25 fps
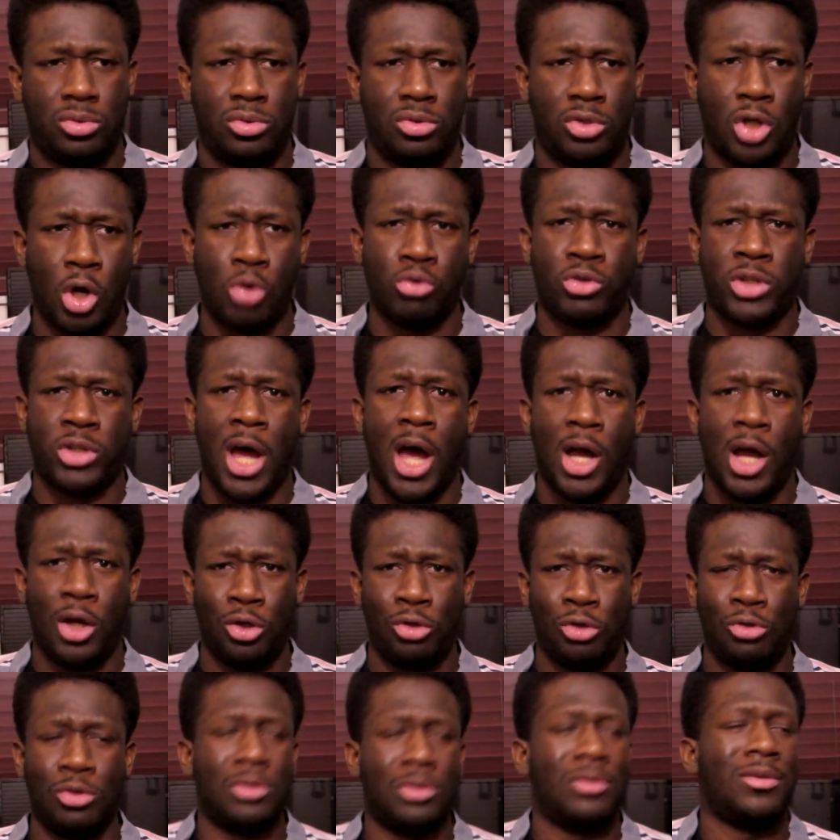
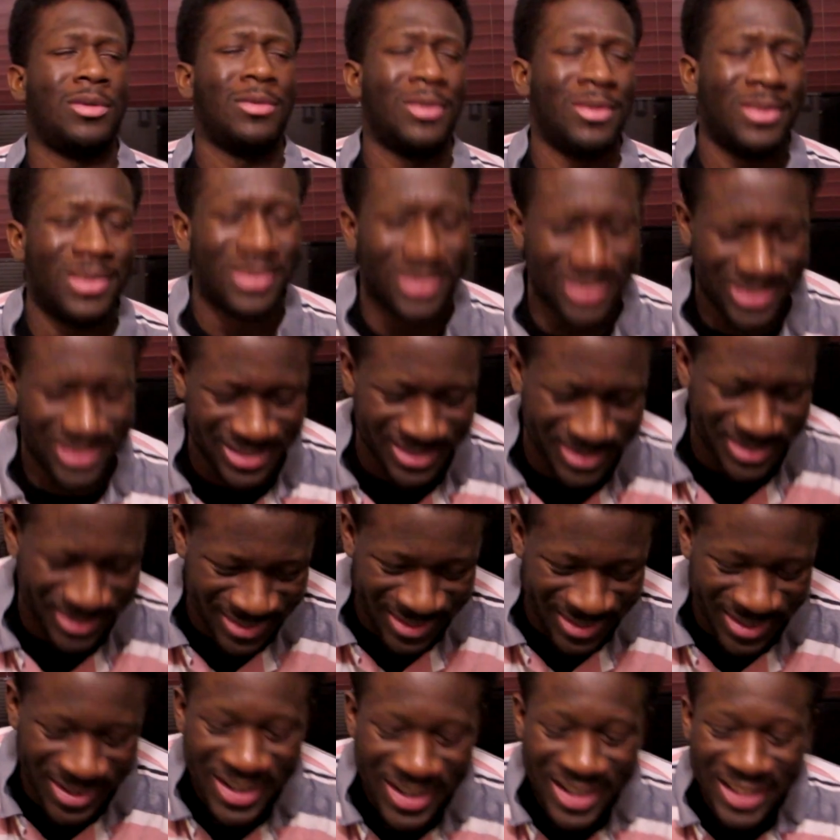Kotaku. You
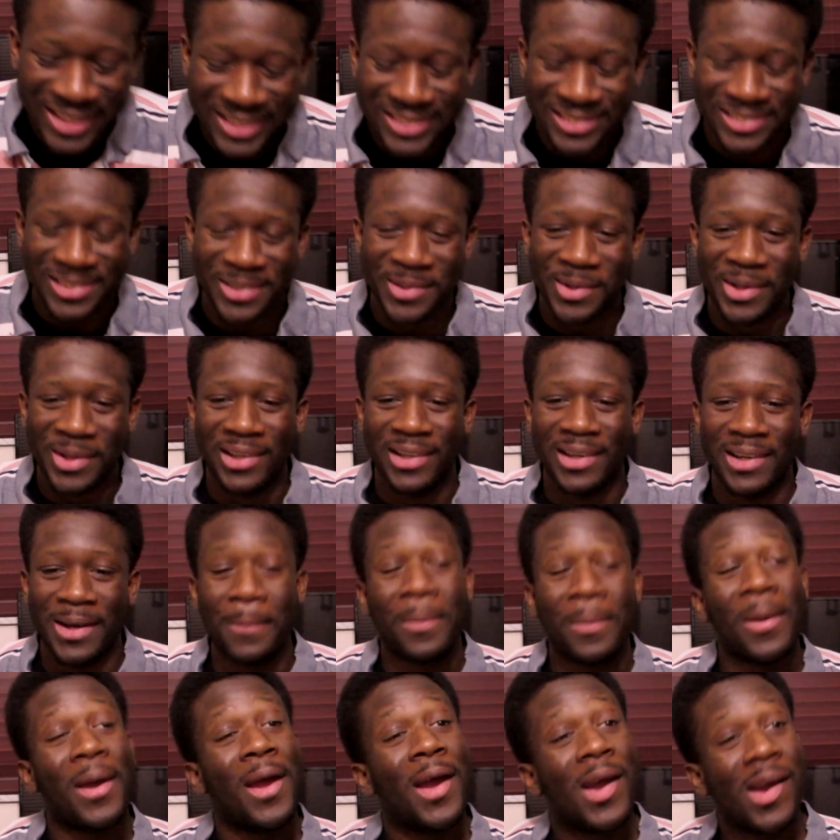know? So
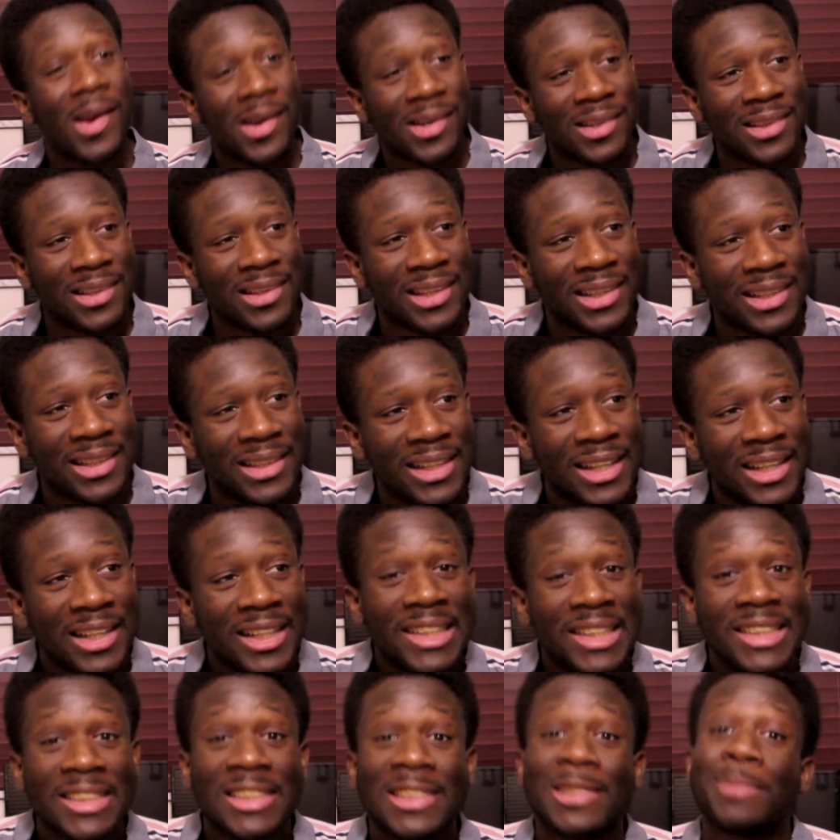apparently,
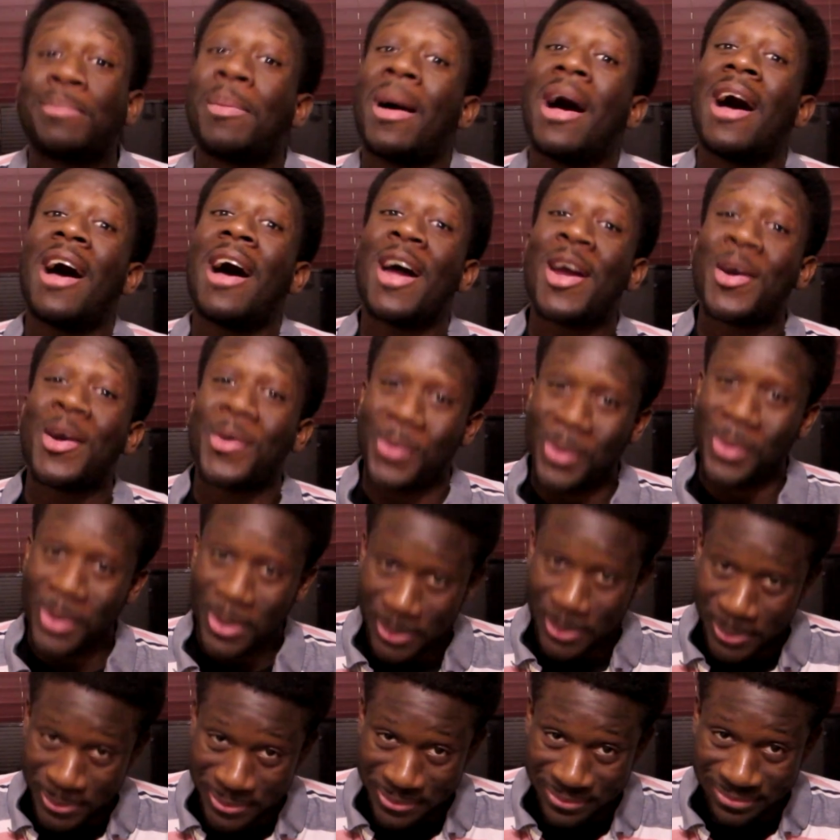
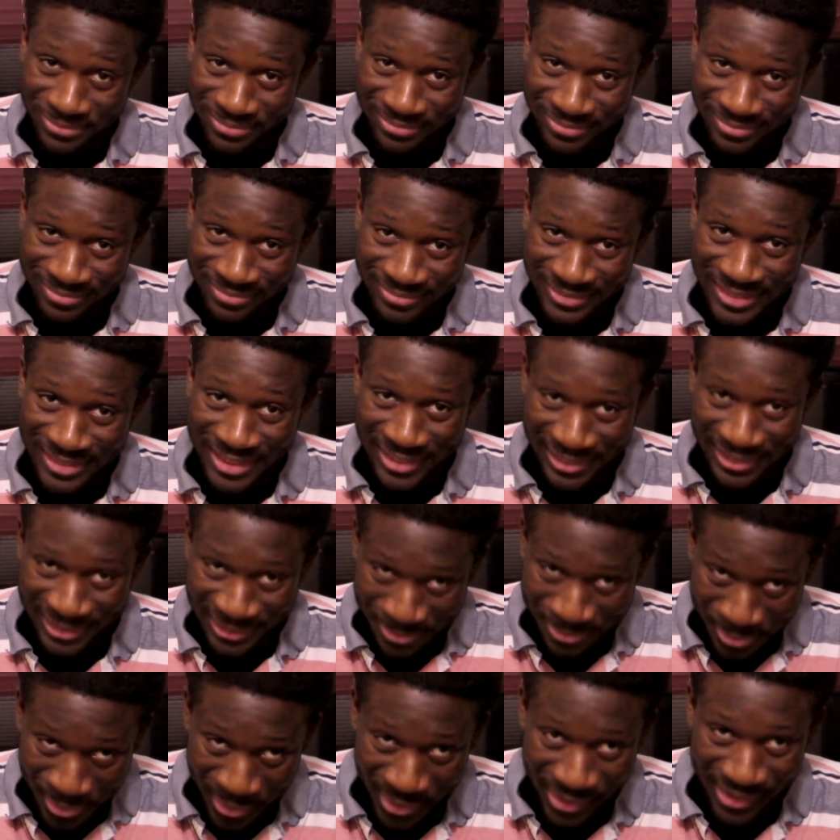Spyro is
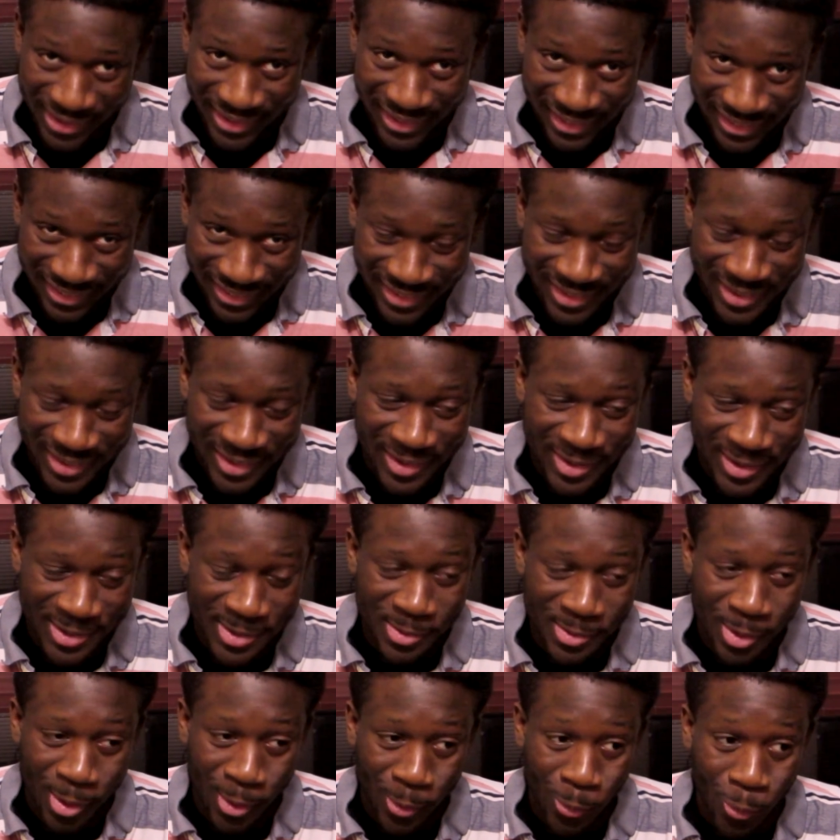being, you
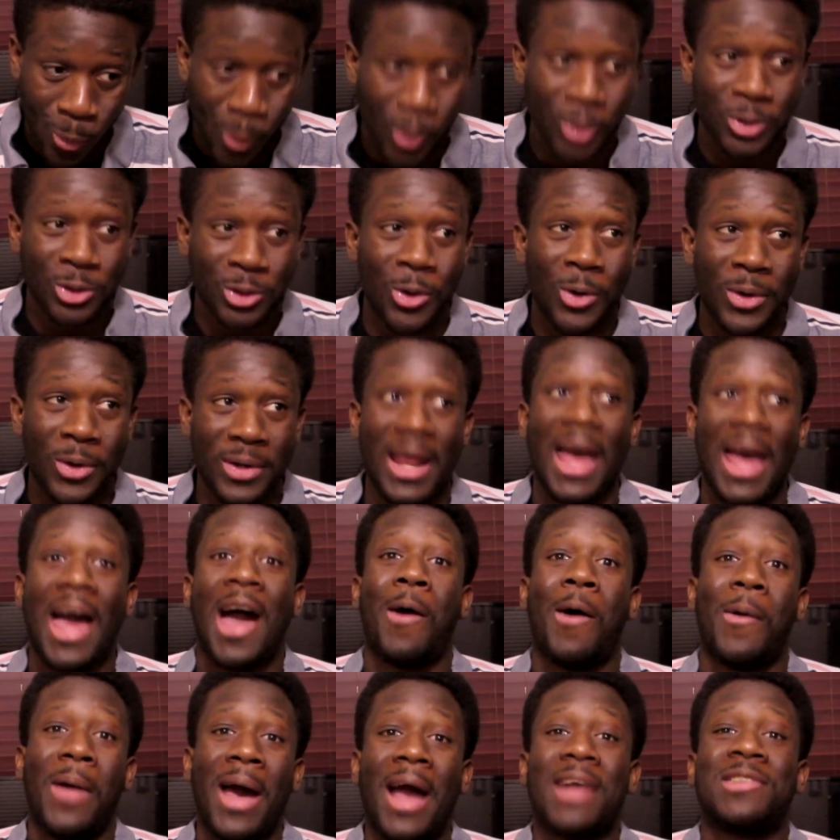know, worked on
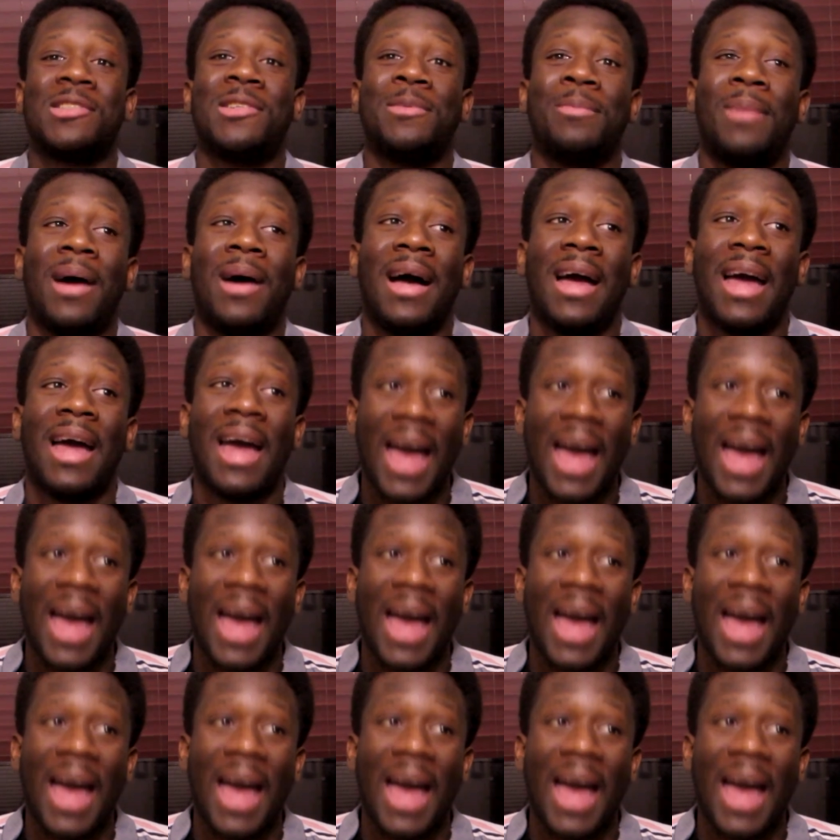now actually by